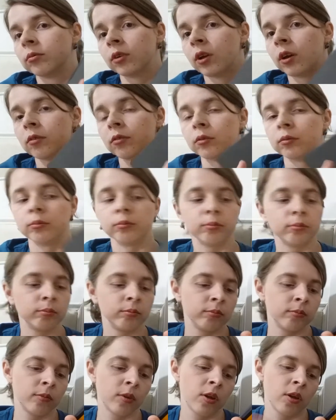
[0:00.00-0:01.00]
have a
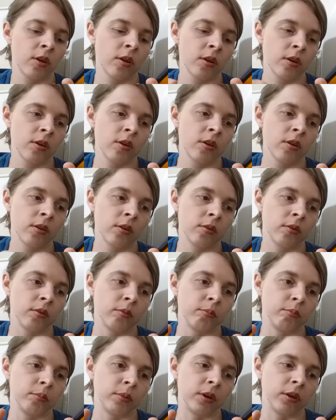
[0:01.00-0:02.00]

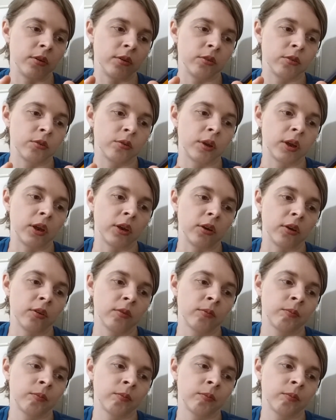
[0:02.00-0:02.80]
bigger screen.